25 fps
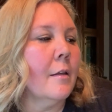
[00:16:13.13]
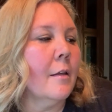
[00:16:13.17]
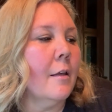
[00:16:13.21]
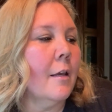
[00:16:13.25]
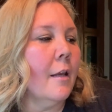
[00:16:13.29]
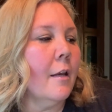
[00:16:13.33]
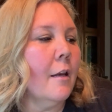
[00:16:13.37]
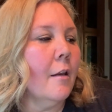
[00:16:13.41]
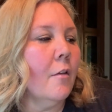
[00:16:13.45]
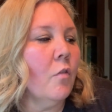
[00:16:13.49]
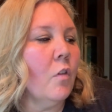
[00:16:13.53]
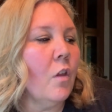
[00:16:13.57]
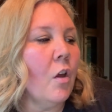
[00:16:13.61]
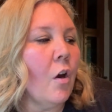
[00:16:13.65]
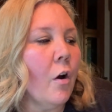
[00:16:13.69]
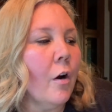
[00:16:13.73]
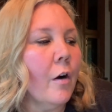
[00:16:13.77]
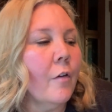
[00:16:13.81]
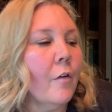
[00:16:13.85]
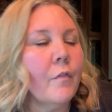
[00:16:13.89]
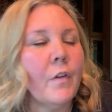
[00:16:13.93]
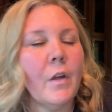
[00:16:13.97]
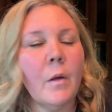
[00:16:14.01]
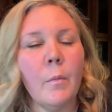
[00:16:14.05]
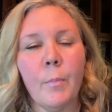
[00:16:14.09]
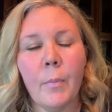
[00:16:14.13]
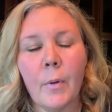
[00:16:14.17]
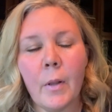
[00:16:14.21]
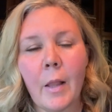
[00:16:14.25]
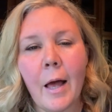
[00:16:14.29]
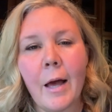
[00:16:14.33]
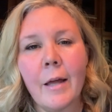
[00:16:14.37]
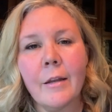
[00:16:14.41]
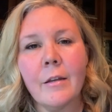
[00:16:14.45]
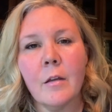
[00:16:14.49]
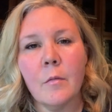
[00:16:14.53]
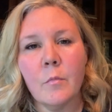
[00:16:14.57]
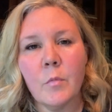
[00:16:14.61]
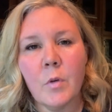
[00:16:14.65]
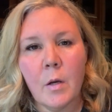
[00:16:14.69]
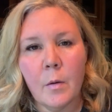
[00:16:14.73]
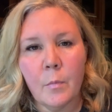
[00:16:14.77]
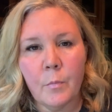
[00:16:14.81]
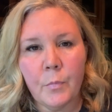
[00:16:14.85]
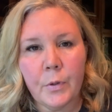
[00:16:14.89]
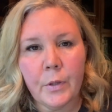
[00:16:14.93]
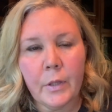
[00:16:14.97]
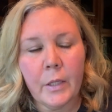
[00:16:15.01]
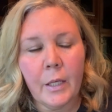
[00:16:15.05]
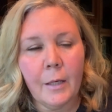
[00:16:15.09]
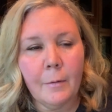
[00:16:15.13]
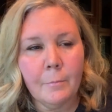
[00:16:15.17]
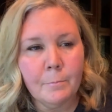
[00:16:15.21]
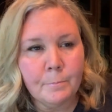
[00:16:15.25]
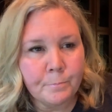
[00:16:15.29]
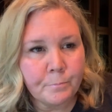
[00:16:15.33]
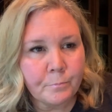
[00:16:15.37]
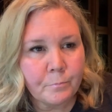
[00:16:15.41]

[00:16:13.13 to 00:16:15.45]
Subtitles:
getting the RV Platinum Complete.